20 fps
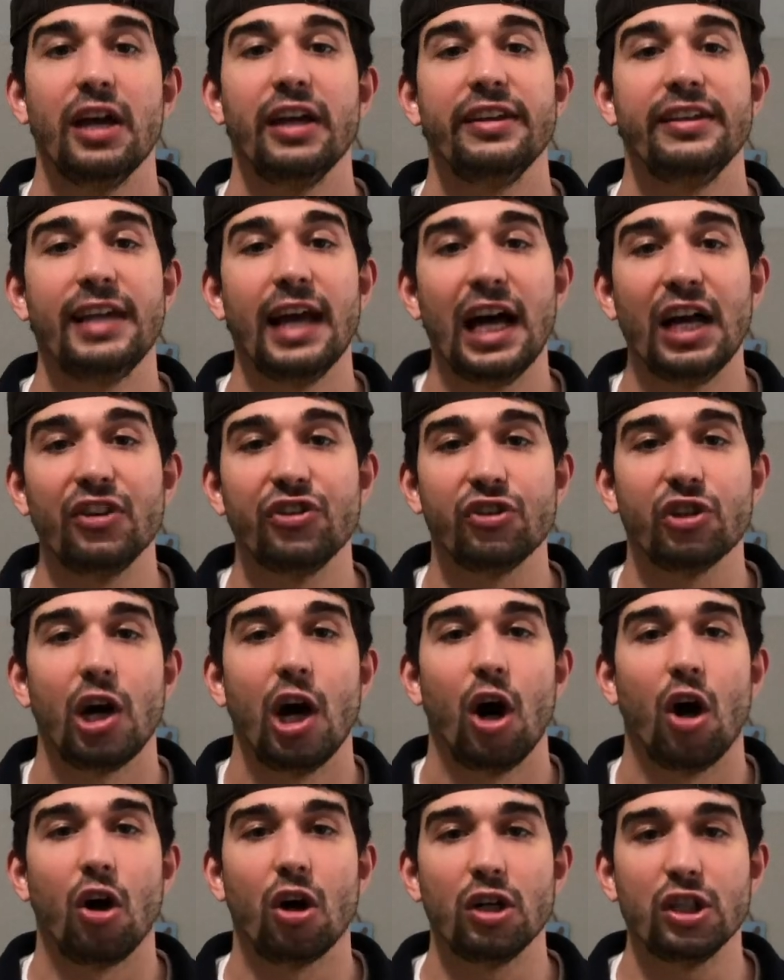Yes,
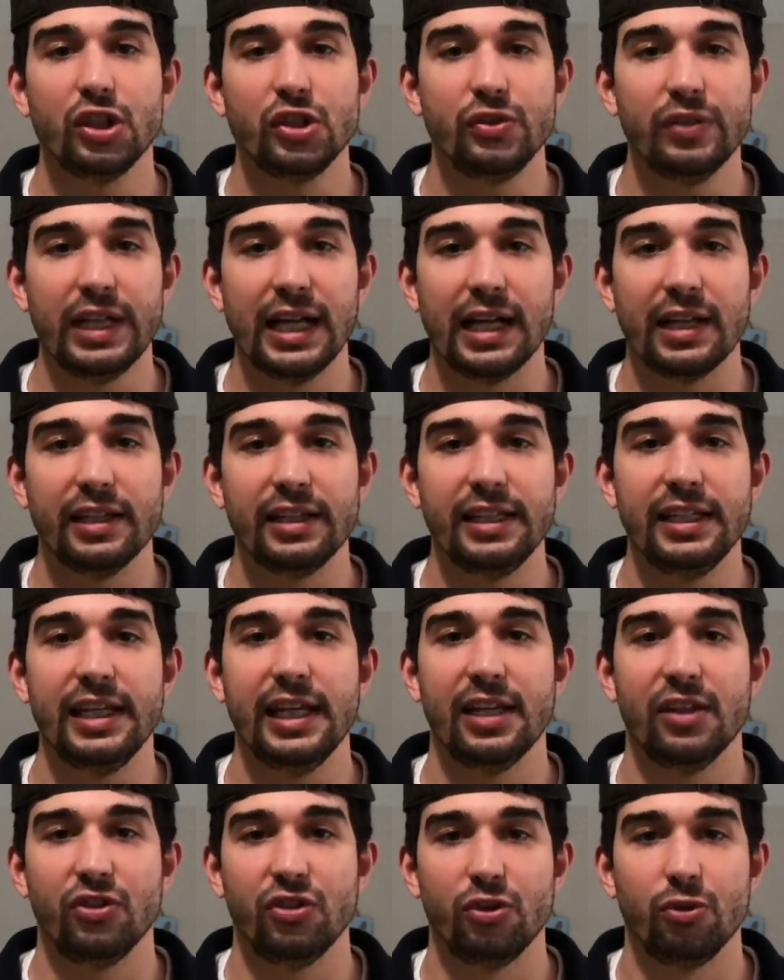harsh reality
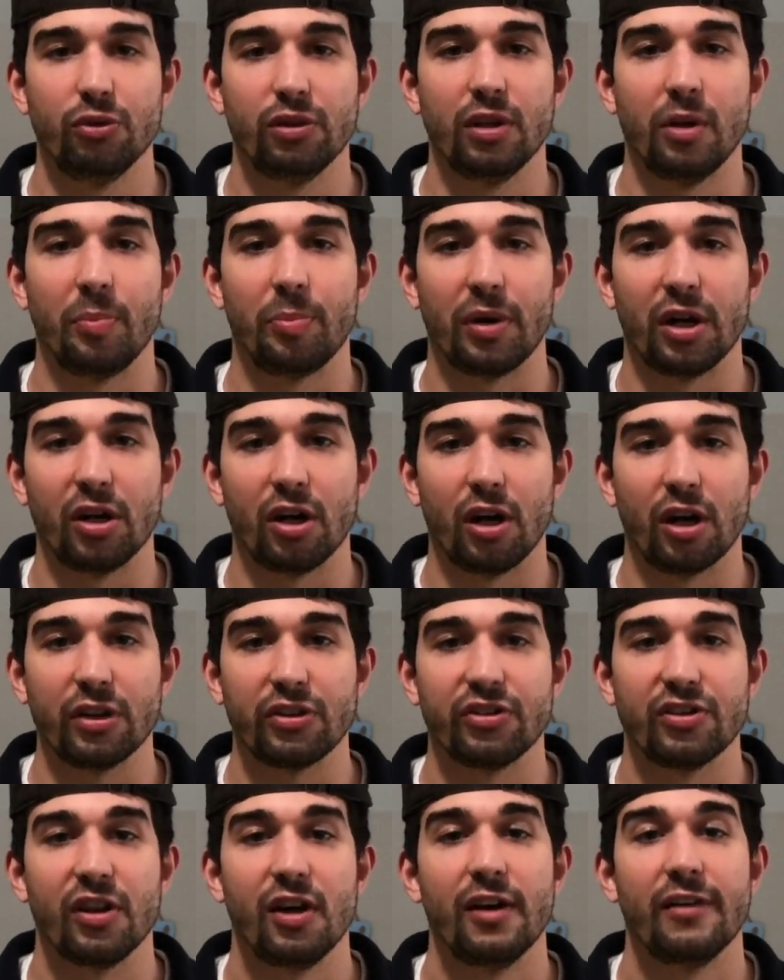hits you in the
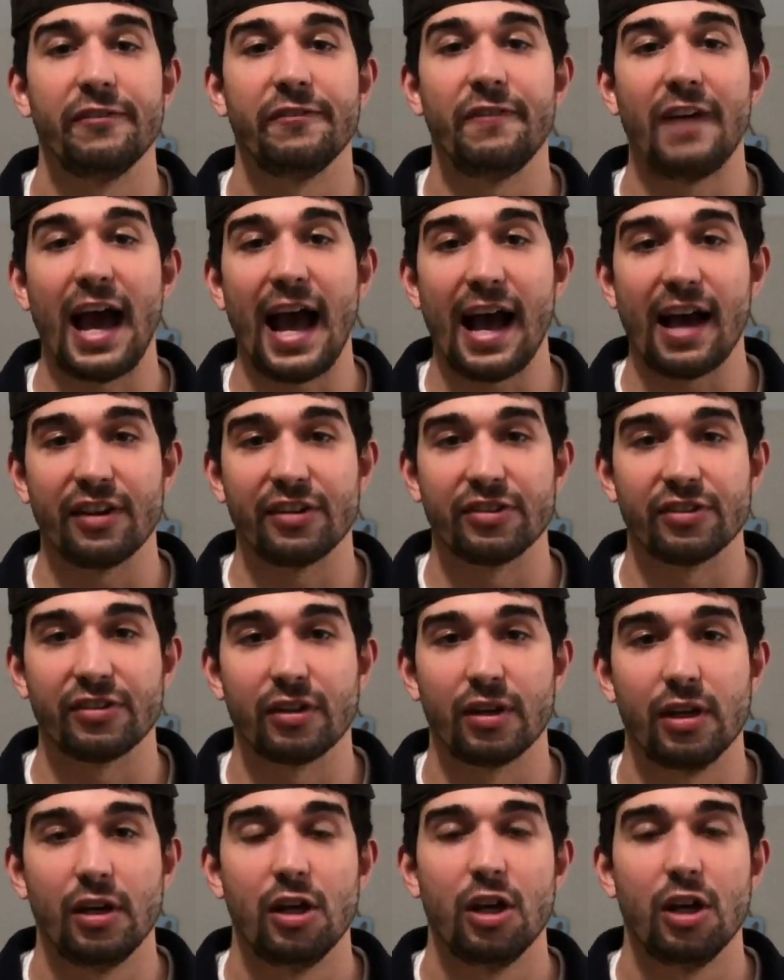buttocks fast.